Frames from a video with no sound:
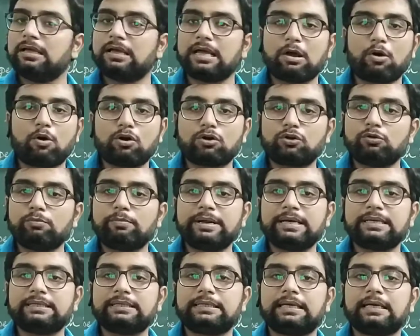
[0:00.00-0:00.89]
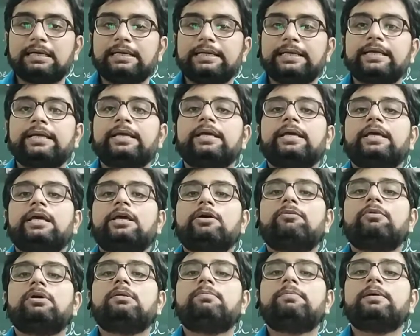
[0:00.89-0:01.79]
automatically
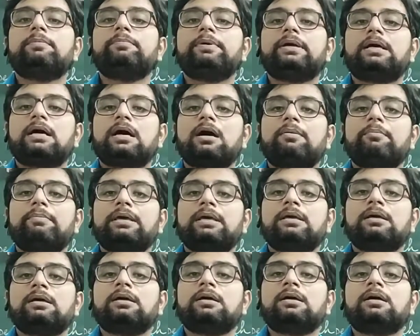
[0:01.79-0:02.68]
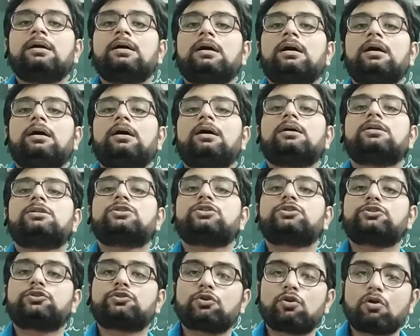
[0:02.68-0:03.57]
you will be becoming a
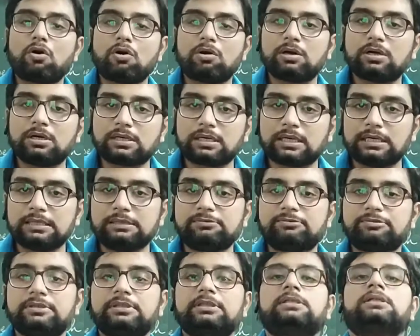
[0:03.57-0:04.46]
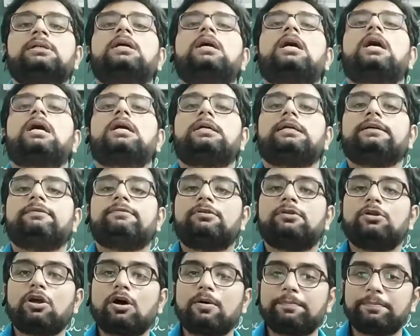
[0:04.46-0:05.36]
stronger country, a
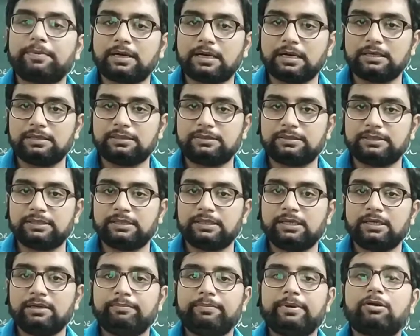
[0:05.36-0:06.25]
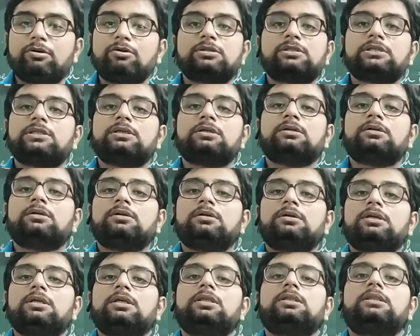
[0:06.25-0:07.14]
developed country. Because
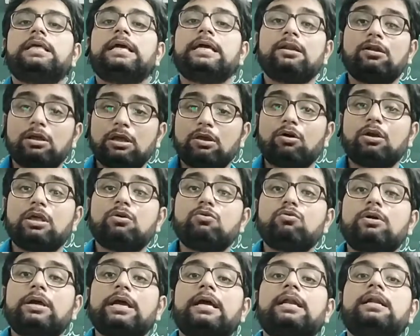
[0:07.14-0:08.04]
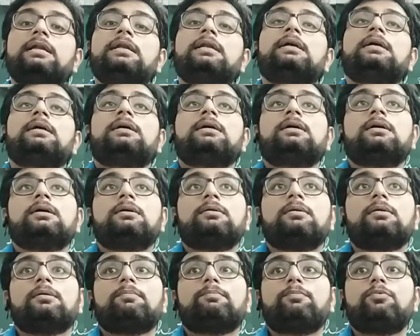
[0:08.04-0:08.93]
then you can
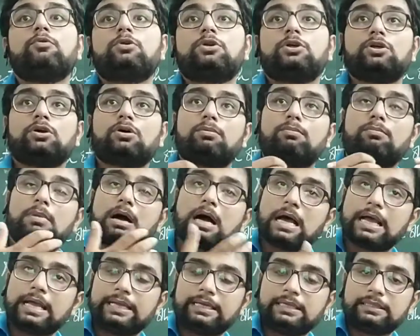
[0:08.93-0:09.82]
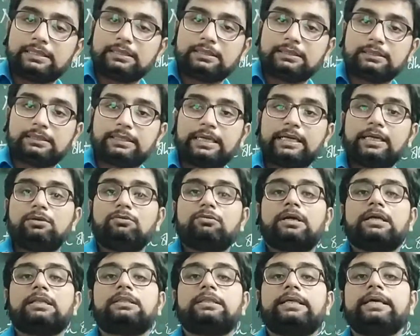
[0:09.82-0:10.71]
put your mind, then
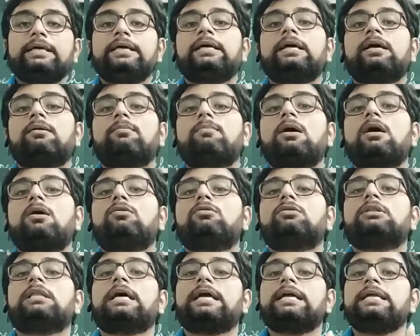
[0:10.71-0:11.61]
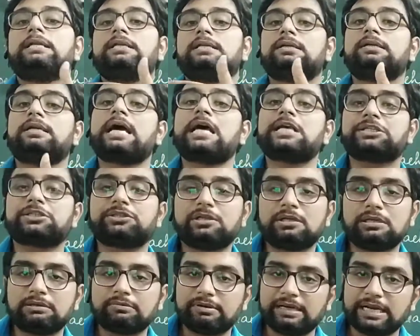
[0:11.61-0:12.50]
you can think about the
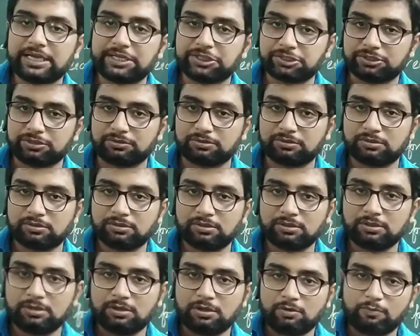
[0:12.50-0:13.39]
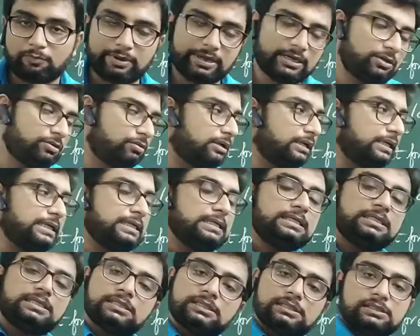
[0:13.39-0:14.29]
international relation. When your
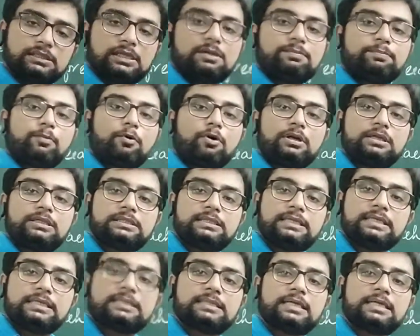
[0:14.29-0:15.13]
internal policies